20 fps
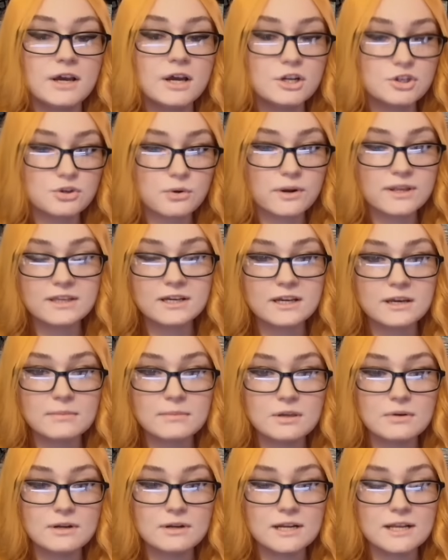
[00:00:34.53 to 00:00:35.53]
join the
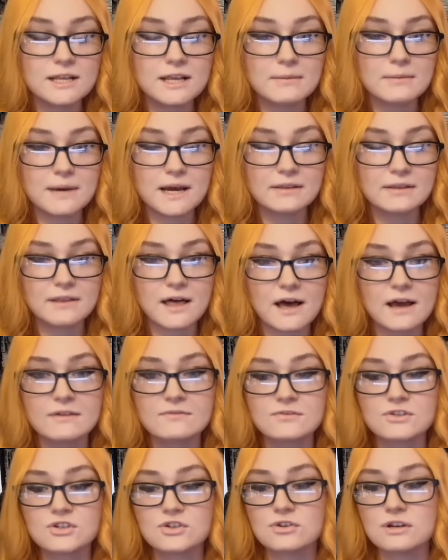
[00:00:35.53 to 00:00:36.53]
community in my
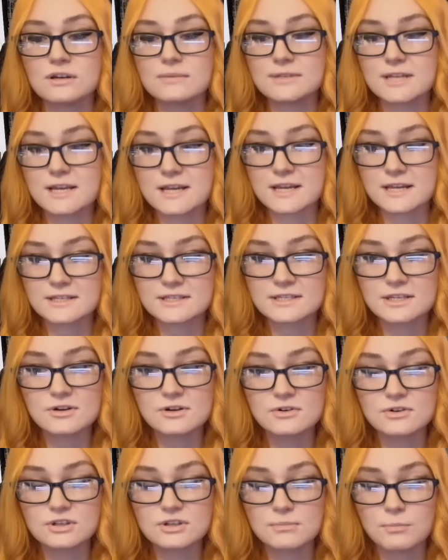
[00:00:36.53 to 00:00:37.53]
live streams, and
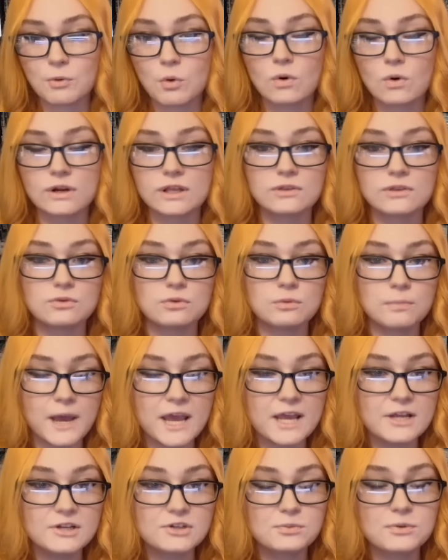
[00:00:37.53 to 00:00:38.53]
consider supporting through
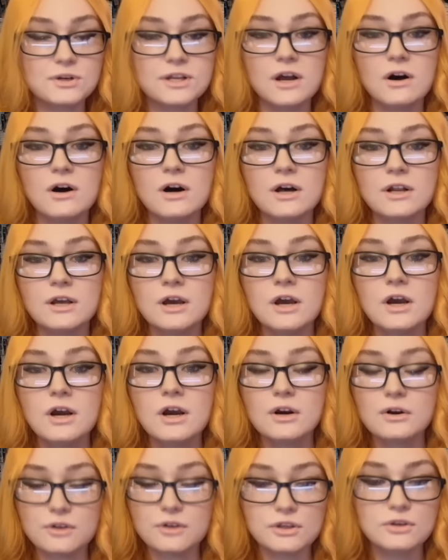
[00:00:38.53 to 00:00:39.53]
Patreon
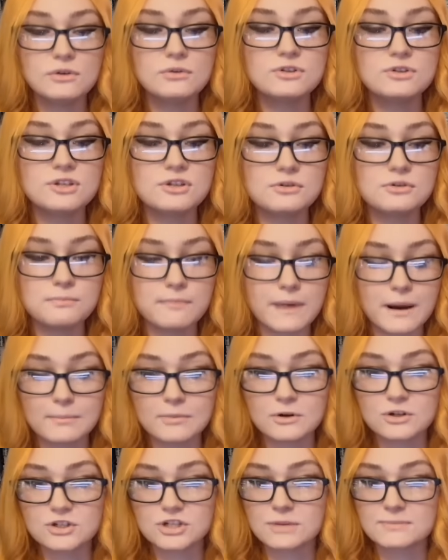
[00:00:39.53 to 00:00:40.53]
or YouTube
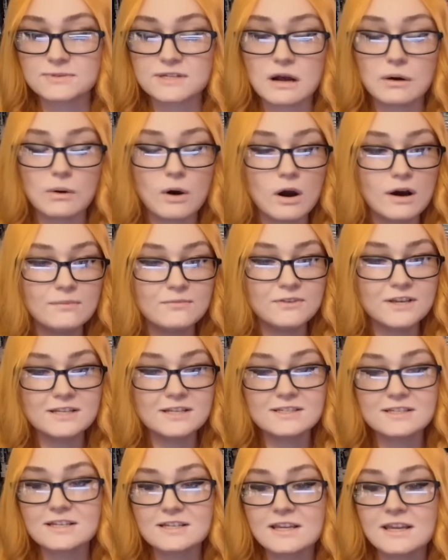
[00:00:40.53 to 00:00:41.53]
memberships. Now,
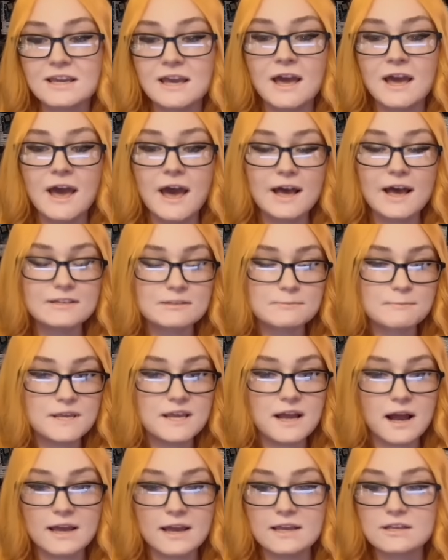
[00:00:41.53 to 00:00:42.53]
obviously,
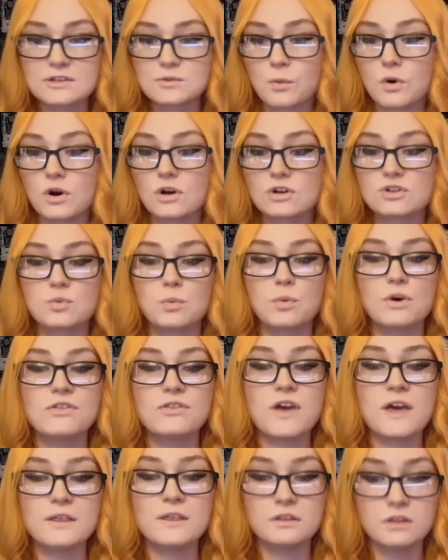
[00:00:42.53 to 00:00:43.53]
SBI has worked with
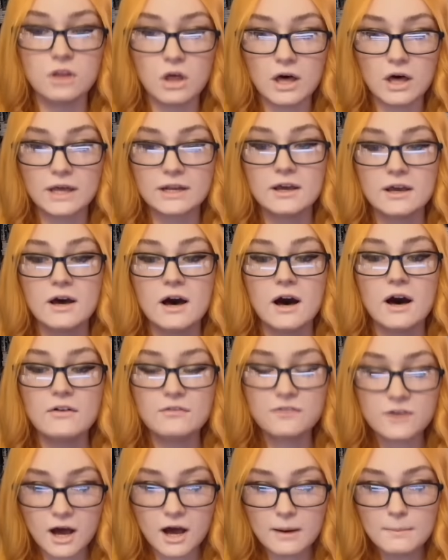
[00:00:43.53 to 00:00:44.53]
a lot
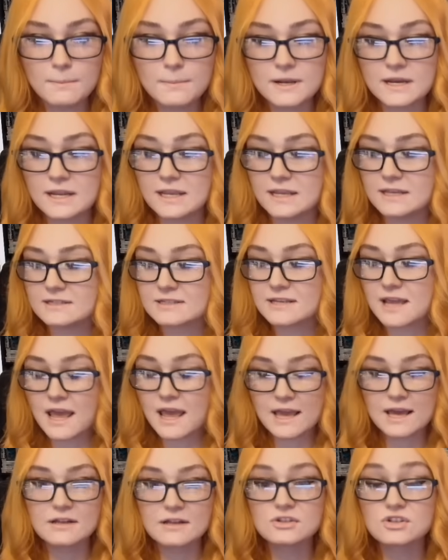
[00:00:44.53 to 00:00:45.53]
of companies,
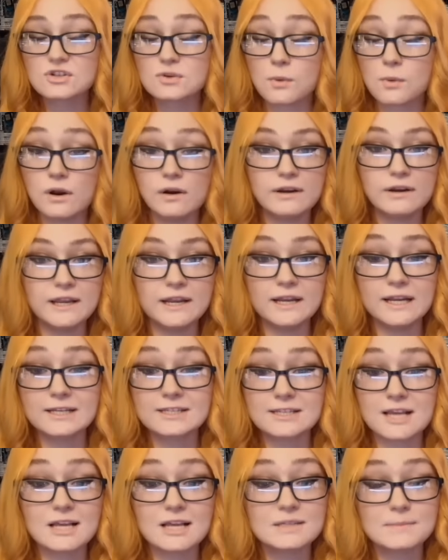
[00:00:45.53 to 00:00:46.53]
and Square
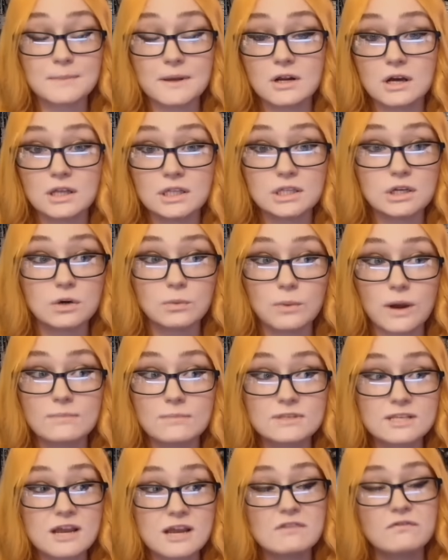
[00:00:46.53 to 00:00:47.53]
Enix has been on their
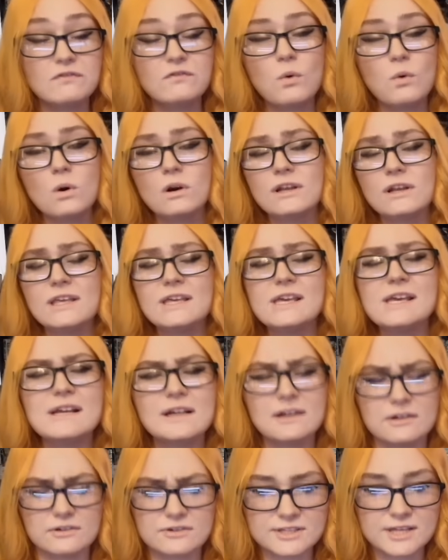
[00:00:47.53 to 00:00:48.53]
website for
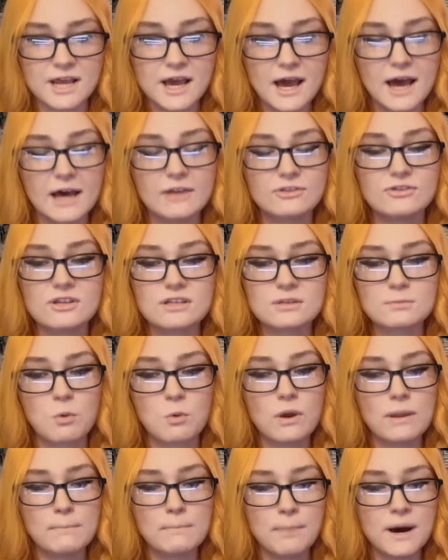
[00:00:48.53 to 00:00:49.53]
years at this
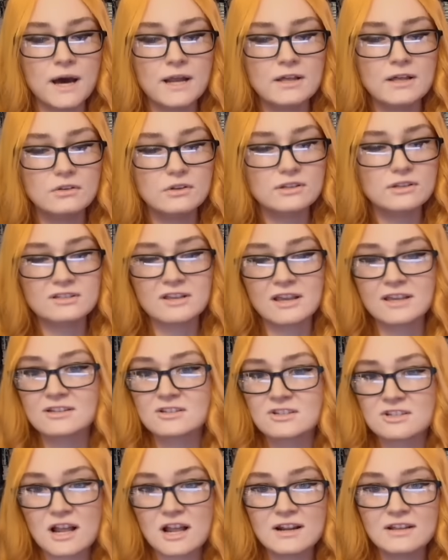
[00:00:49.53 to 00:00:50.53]
point, but it looks like
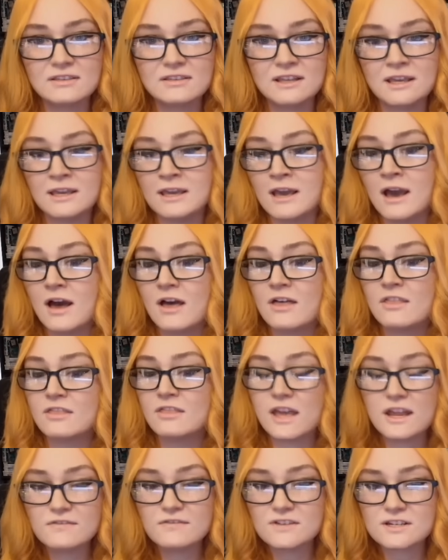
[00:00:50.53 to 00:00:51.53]
suddenly
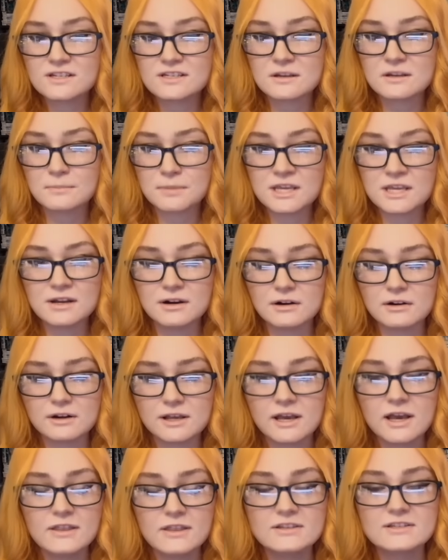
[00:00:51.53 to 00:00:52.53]
They've disappeared.
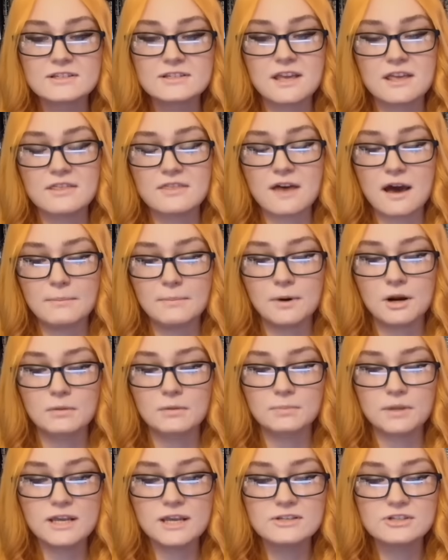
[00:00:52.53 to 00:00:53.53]
This is a That Park
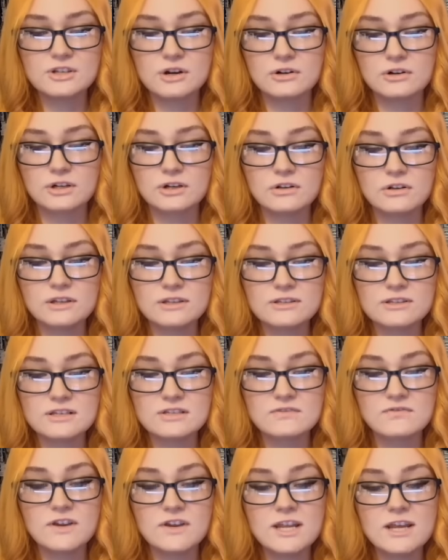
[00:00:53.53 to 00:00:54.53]
Place article. It says
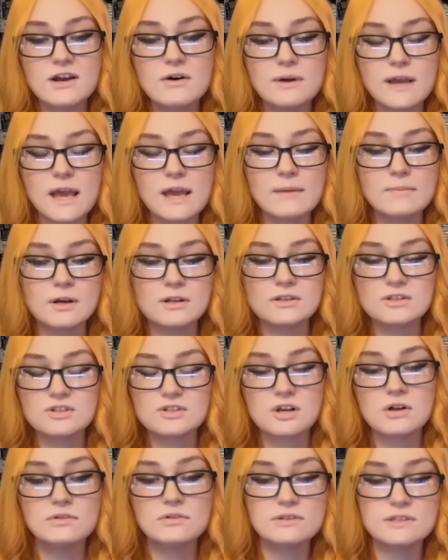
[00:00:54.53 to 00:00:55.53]
video game
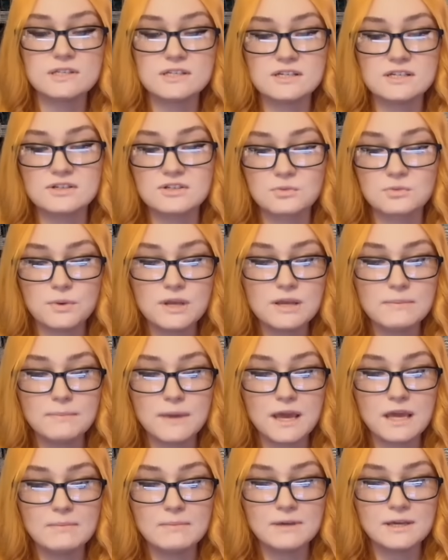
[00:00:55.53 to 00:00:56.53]
consultancy Sweet
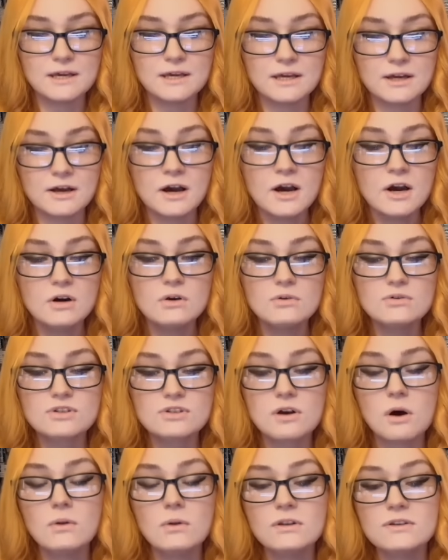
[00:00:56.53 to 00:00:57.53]
Baby Inc., whose
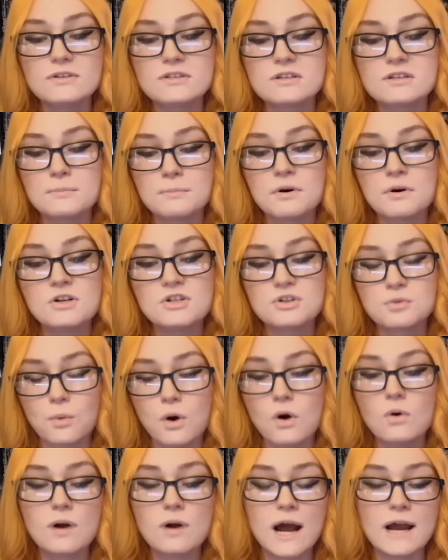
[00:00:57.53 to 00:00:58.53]
goal is to push
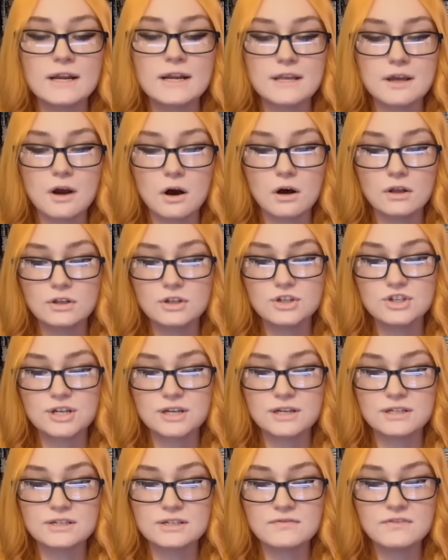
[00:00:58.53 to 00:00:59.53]
woke ideology
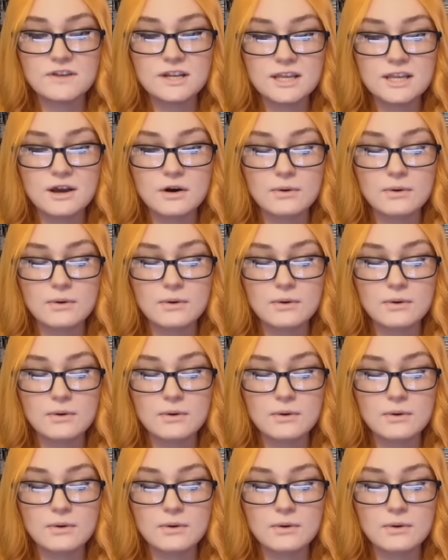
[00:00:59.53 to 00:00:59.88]
into video